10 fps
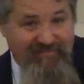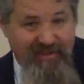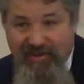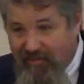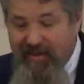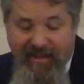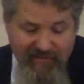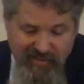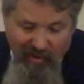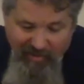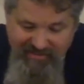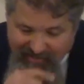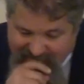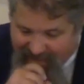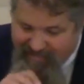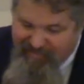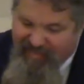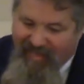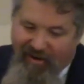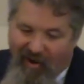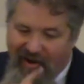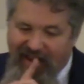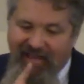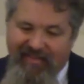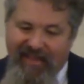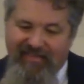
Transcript: You want me to give it to you? I was going to say it later on in,